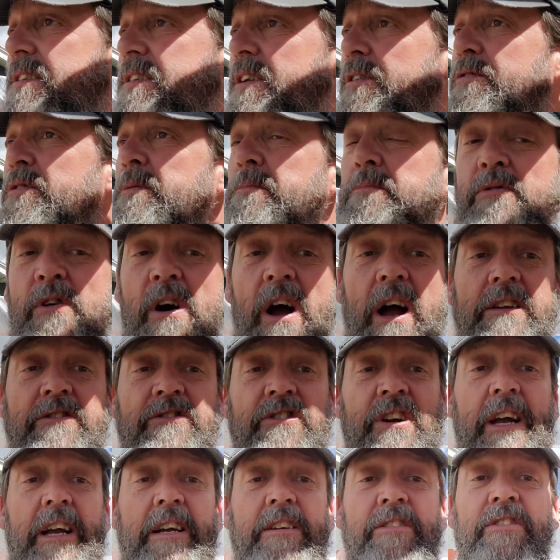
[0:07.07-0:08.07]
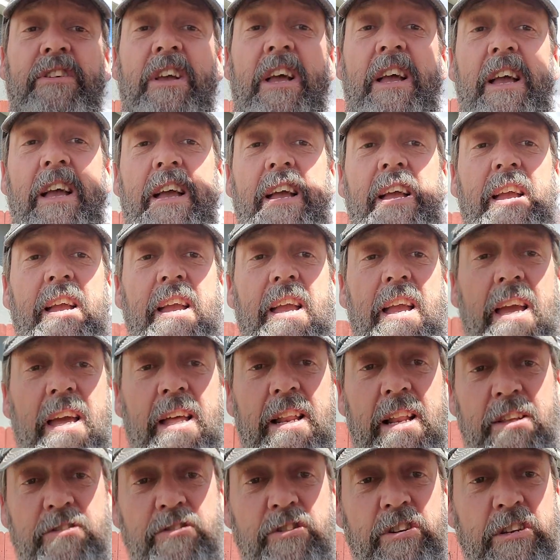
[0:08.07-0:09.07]
different projects. And
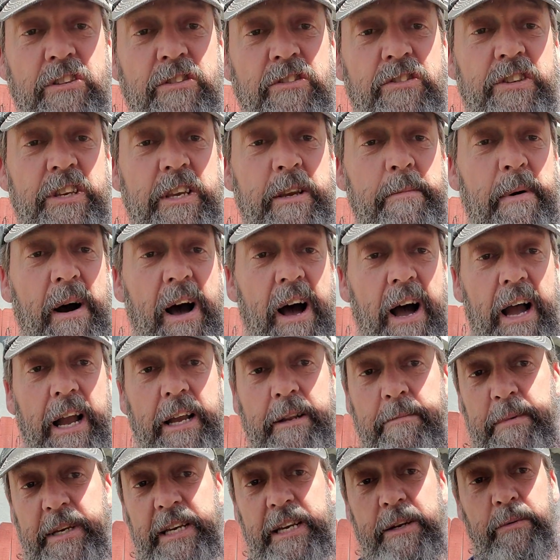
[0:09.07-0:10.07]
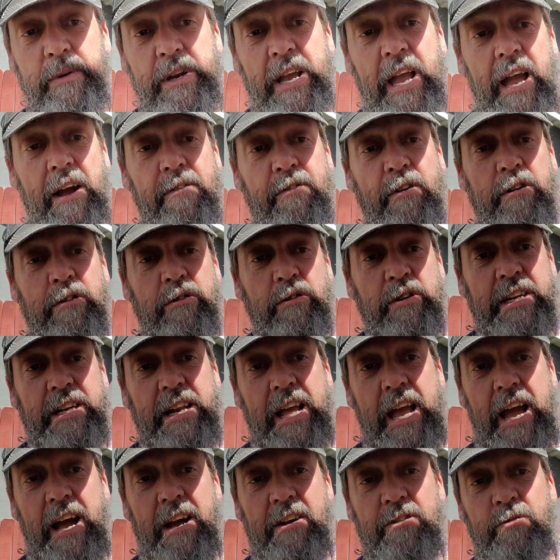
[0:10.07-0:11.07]
as you can see behind me, we have our
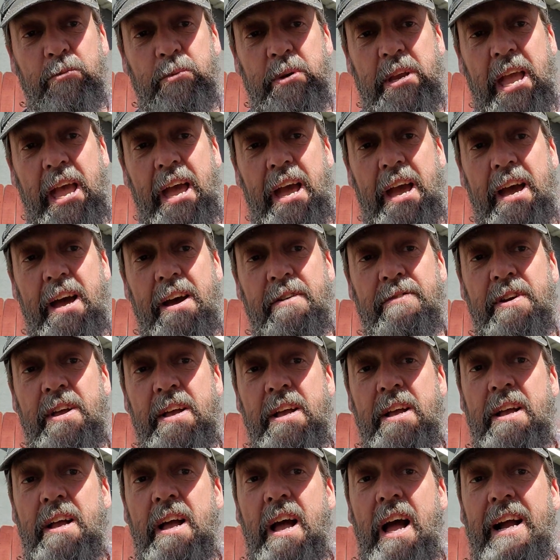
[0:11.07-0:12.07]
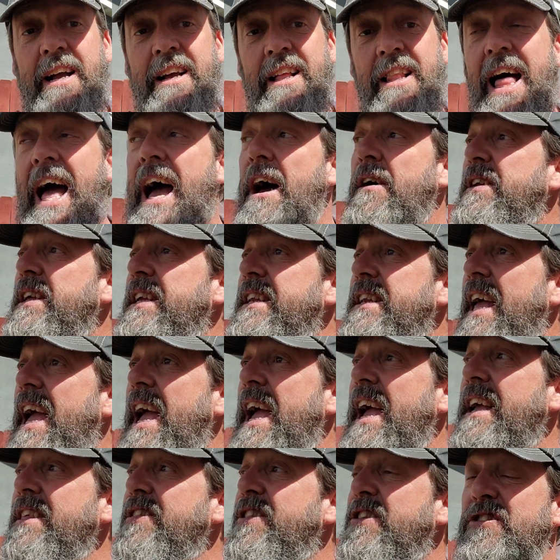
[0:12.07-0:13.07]
greenhouse. We have a cloudy
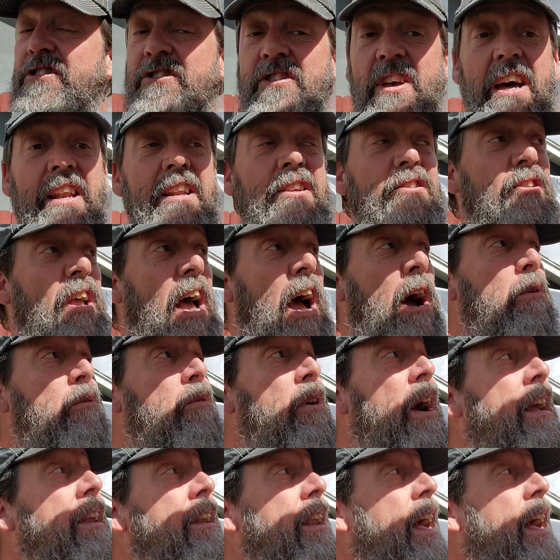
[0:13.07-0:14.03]
day. The sun is out right